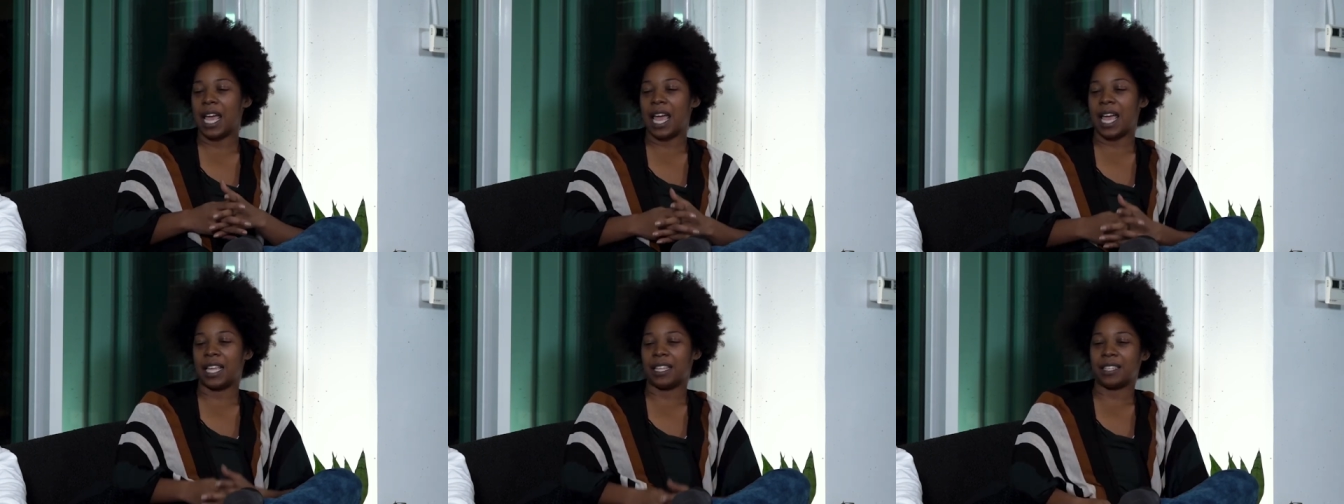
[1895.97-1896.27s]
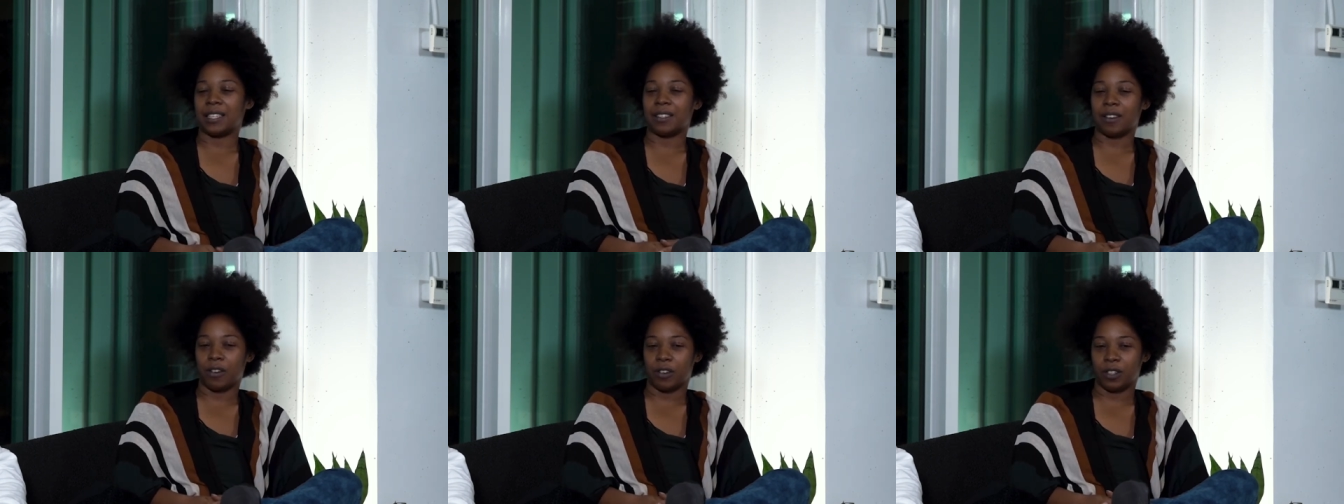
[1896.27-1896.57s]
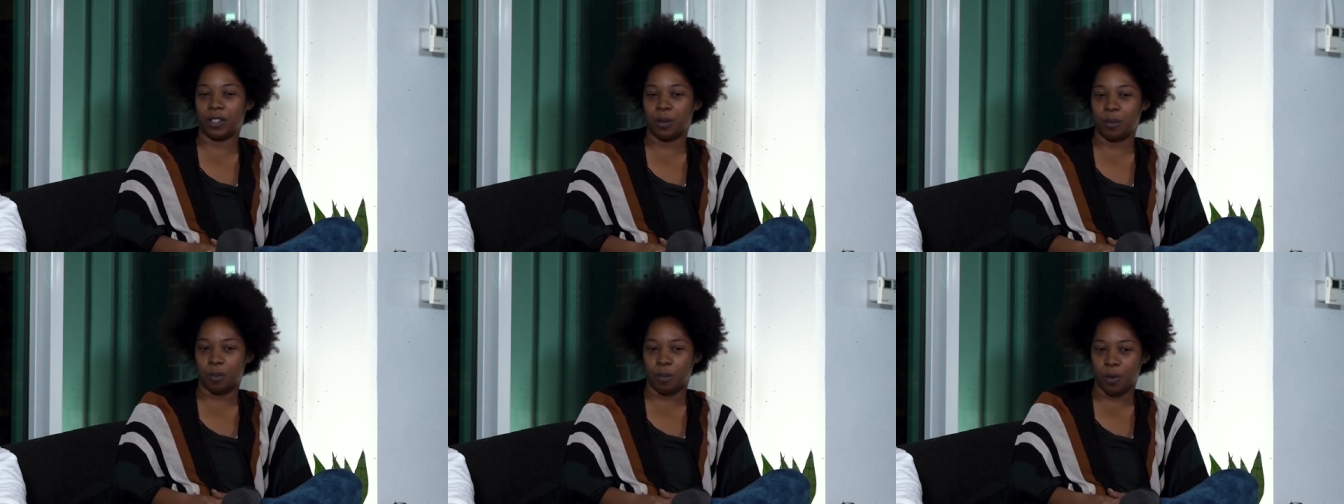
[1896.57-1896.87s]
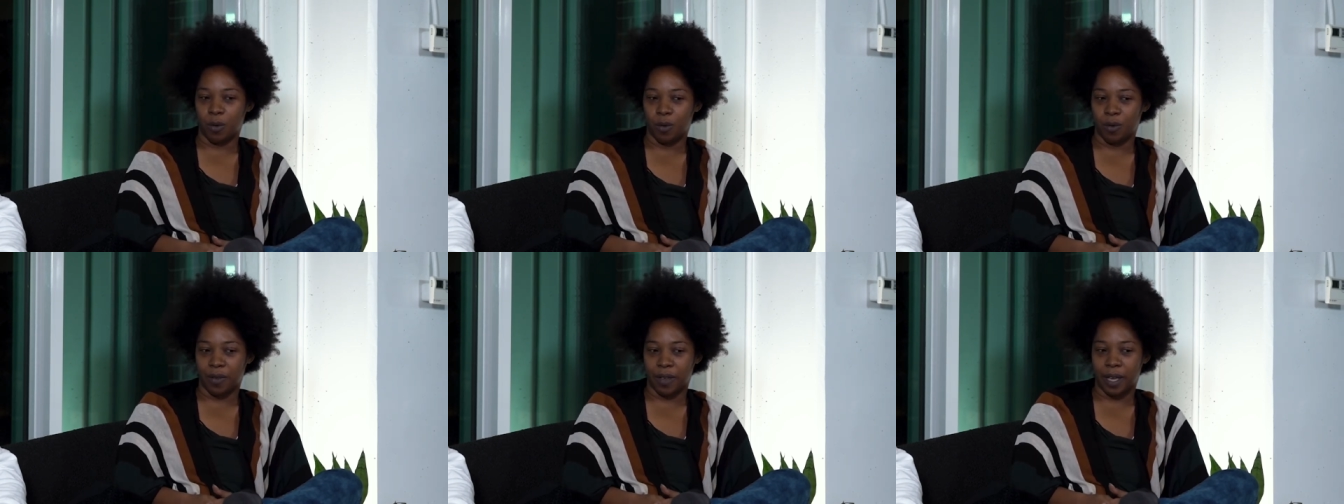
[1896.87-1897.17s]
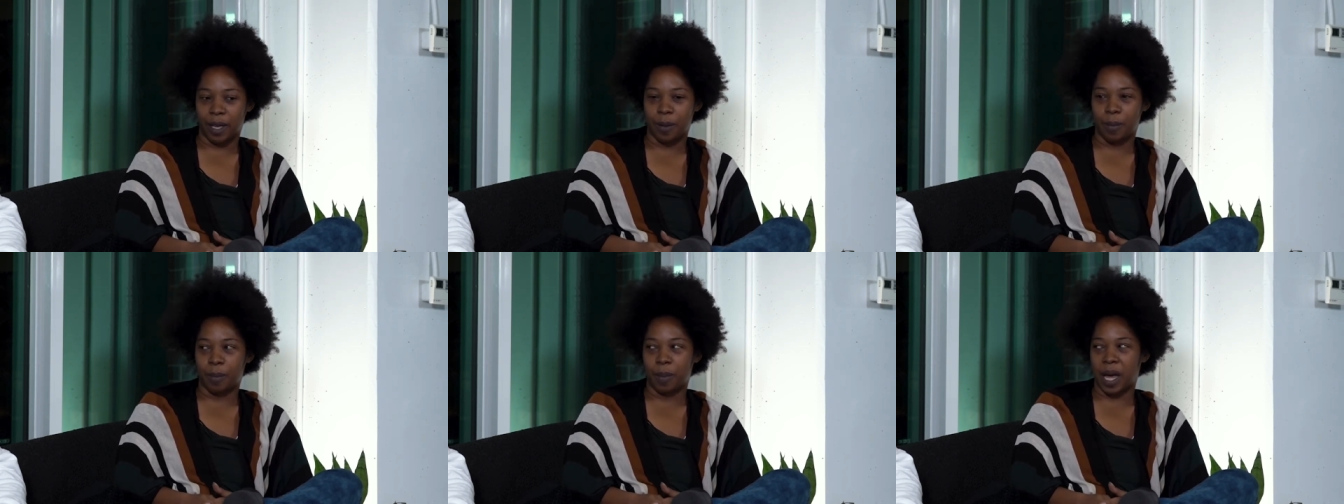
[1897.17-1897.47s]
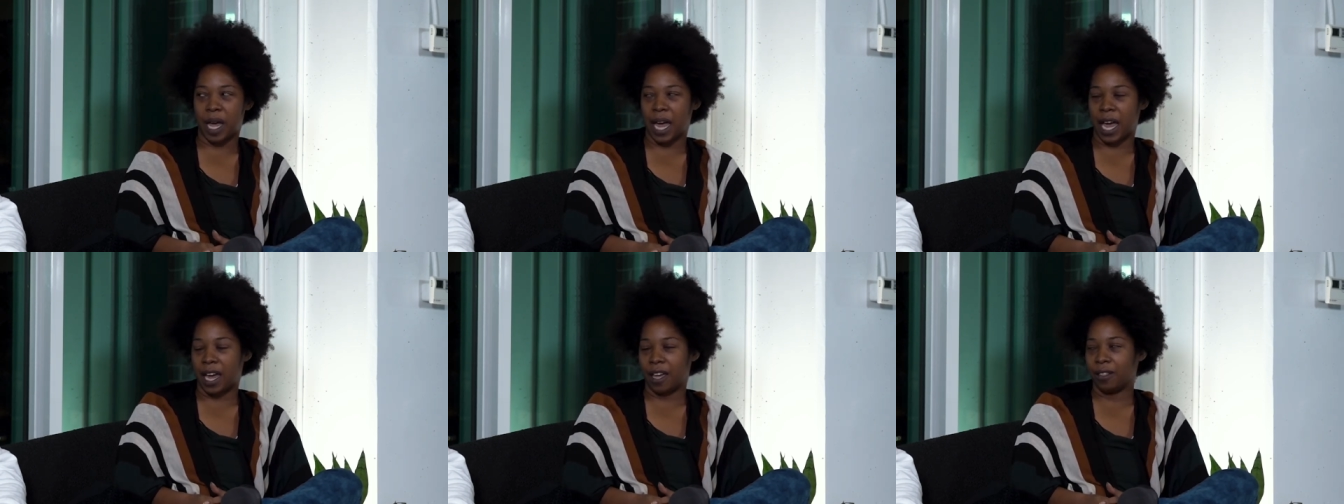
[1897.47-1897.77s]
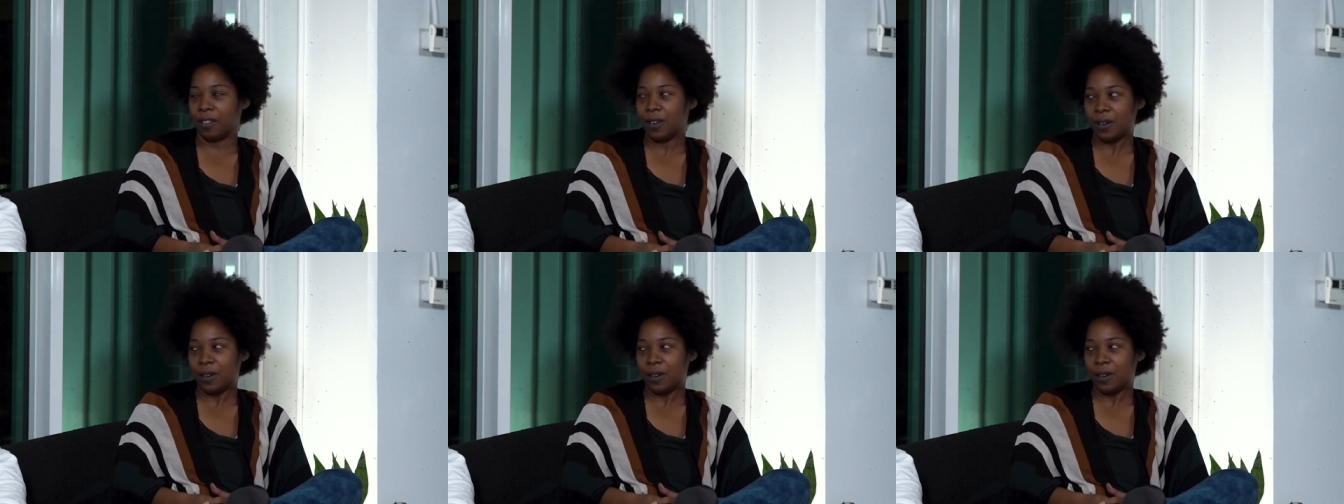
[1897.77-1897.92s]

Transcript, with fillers: and start to move it behind